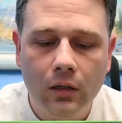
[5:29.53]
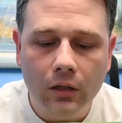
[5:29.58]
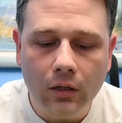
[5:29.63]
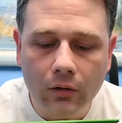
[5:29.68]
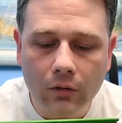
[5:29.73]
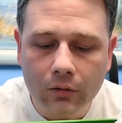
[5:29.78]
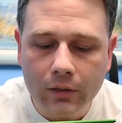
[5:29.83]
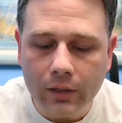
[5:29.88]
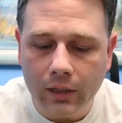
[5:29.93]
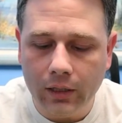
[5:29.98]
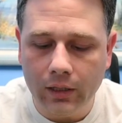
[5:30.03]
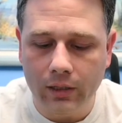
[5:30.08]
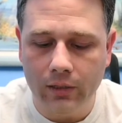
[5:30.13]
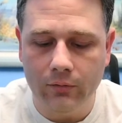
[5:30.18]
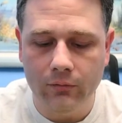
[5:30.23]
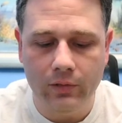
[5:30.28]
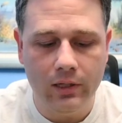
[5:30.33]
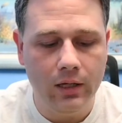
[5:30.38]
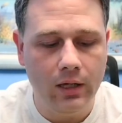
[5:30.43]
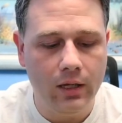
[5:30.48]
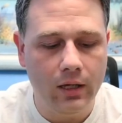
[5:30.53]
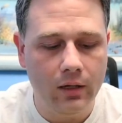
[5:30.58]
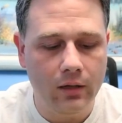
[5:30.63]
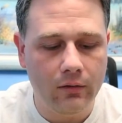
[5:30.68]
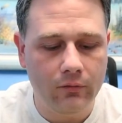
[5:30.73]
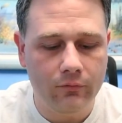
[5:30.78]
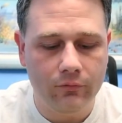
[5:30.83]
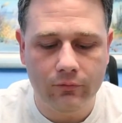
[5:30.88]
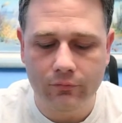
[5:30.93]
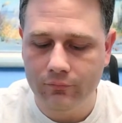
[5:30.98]
Okay, we
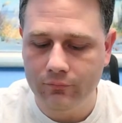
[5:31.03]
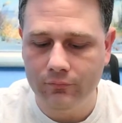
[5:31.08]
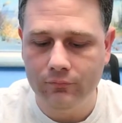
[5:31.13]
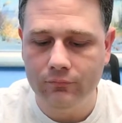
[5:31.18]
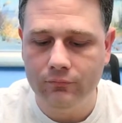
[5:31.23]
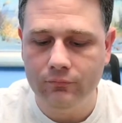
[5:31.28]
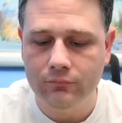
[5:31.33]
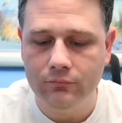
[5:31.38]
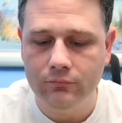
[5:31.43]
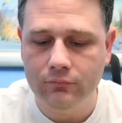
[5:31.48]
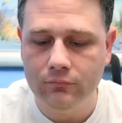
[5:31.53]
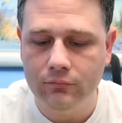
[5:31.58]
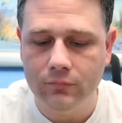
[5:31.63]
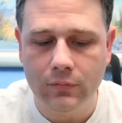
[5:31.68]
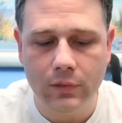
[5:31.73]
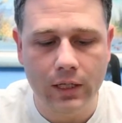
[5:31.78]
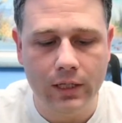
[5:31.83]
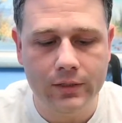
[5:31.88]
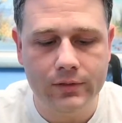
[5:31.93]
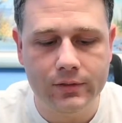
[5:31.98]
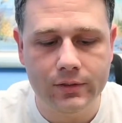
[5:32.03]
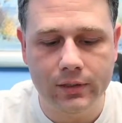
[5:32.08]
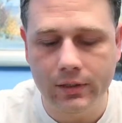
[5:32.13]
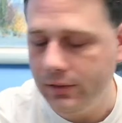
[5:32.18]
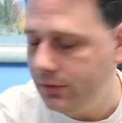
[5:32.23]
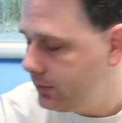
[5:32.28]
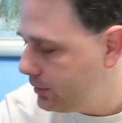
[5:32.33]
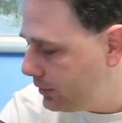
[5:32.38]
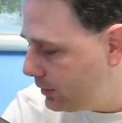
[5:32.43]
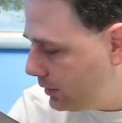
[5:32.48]
have headset.